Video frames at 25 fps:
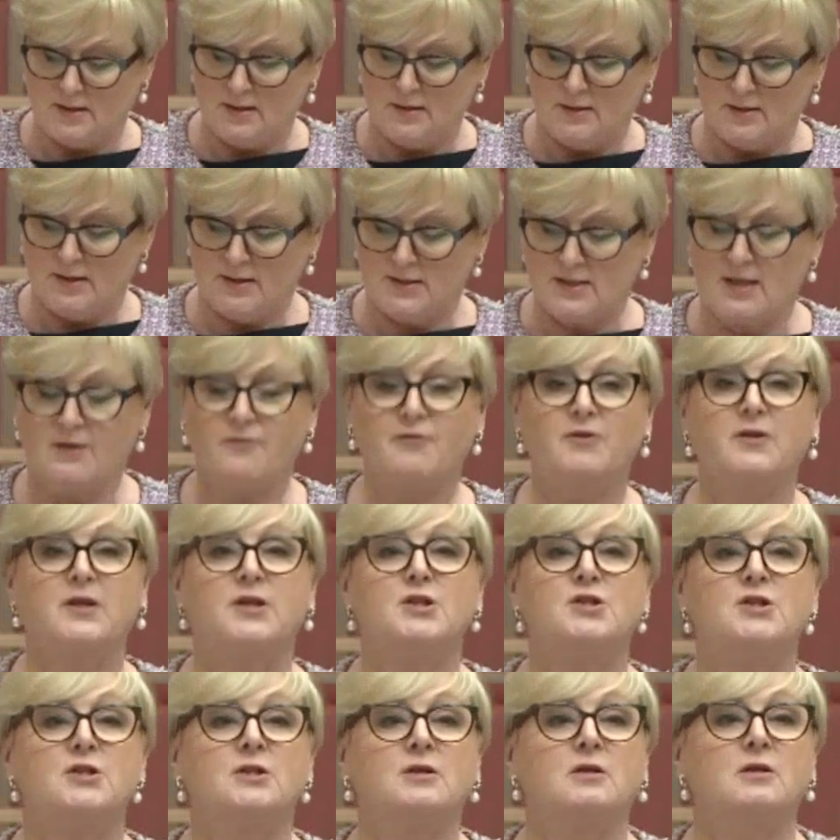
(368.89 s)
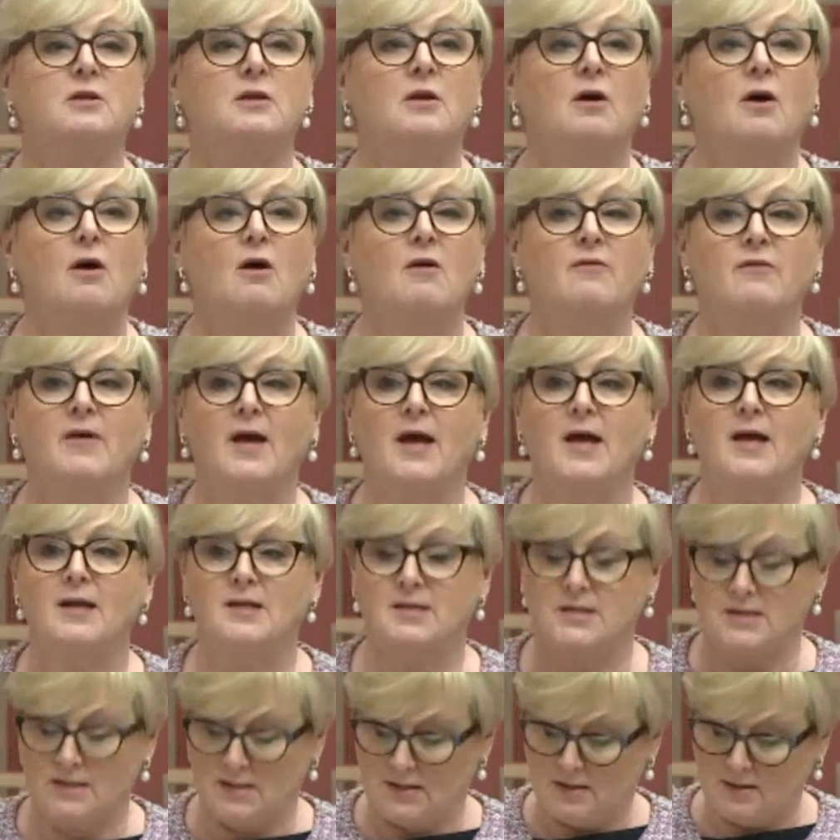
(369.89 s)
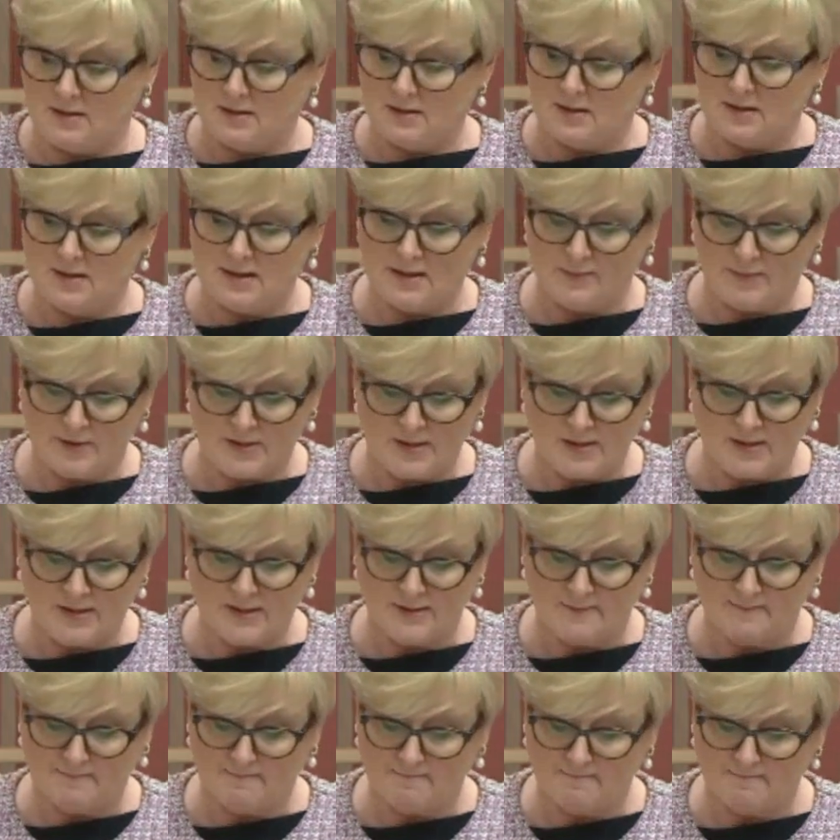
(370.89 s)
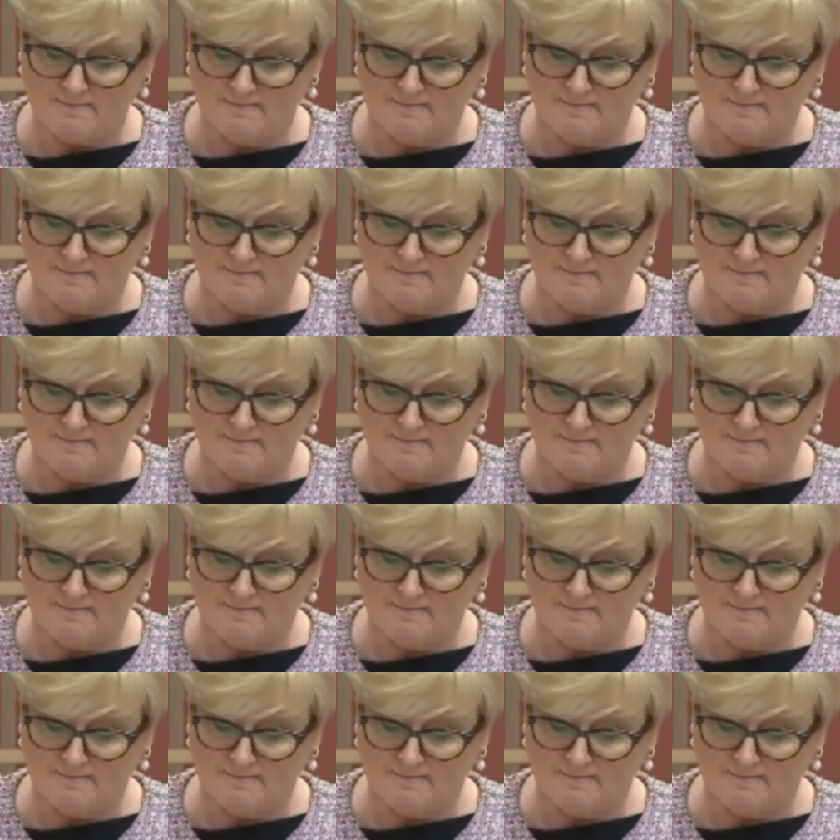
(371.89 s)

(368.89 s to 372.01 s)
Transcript: the definition of anti-Semitism.